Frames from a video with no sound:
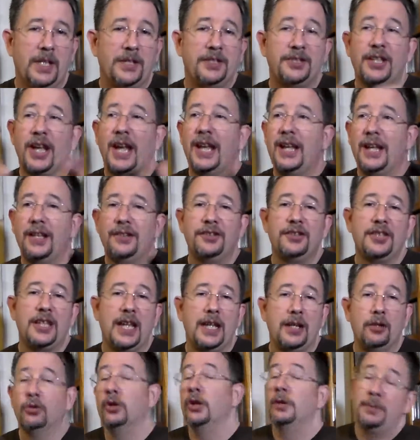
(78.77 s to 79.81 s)
sight
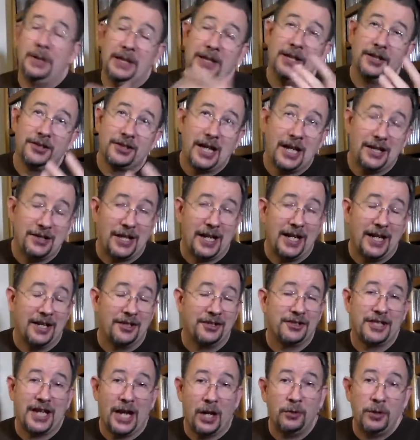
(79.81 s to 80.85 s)
unseen, or in this case I
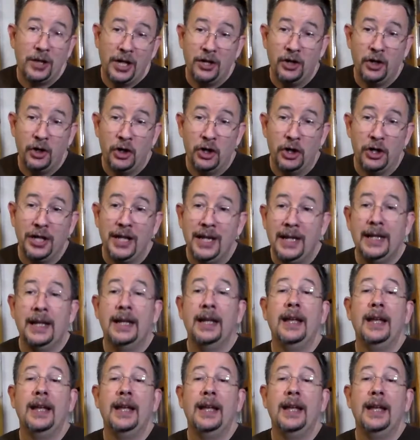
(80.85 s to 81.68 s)
guess sound unheard.